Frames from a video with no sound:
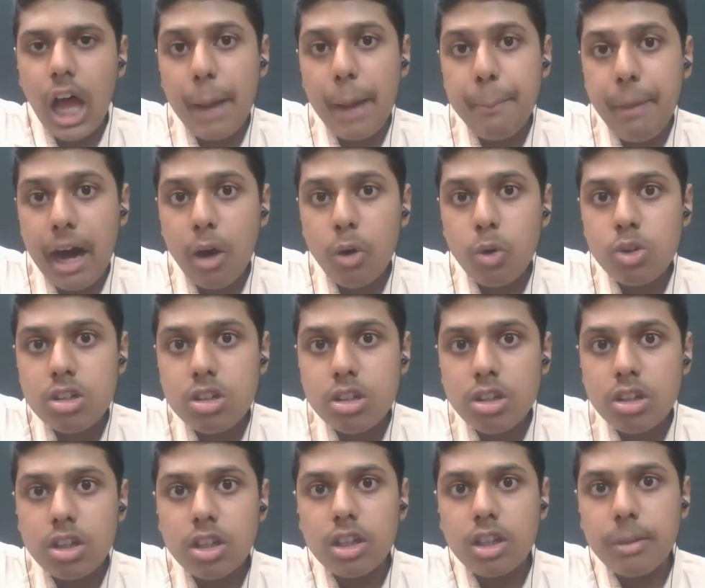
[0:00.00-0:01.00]
about
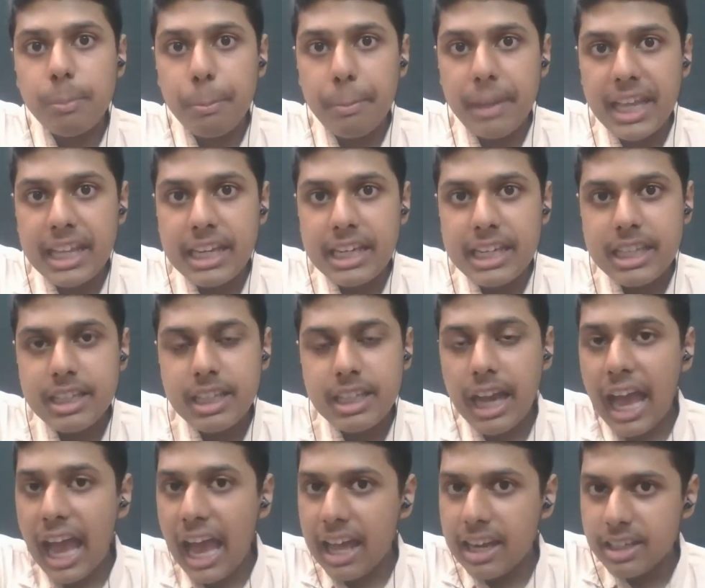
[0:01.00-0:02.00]
mainly
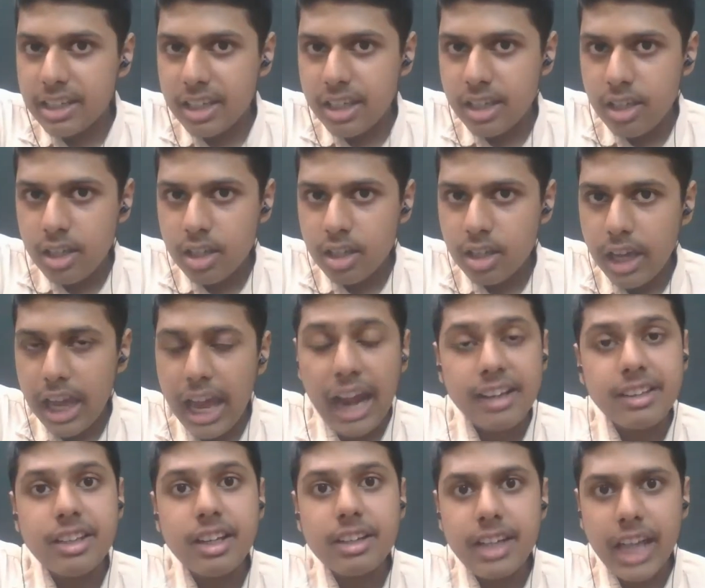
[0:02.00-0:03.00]
the algae
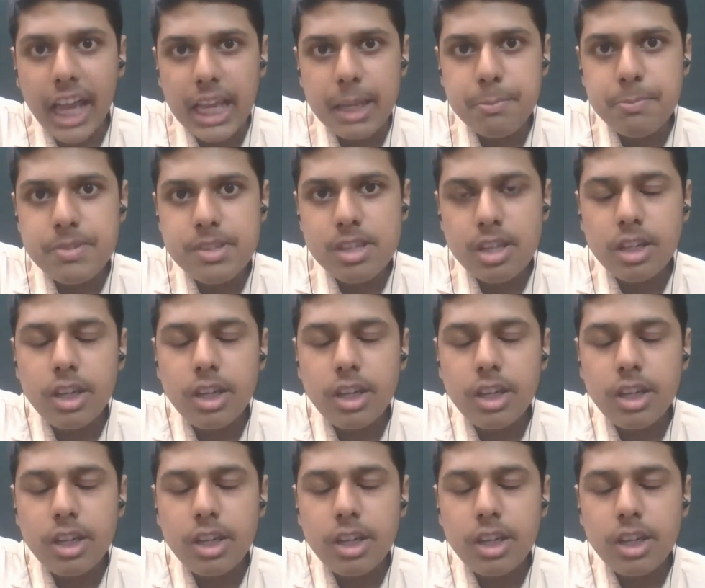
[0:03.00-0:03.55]
and their types.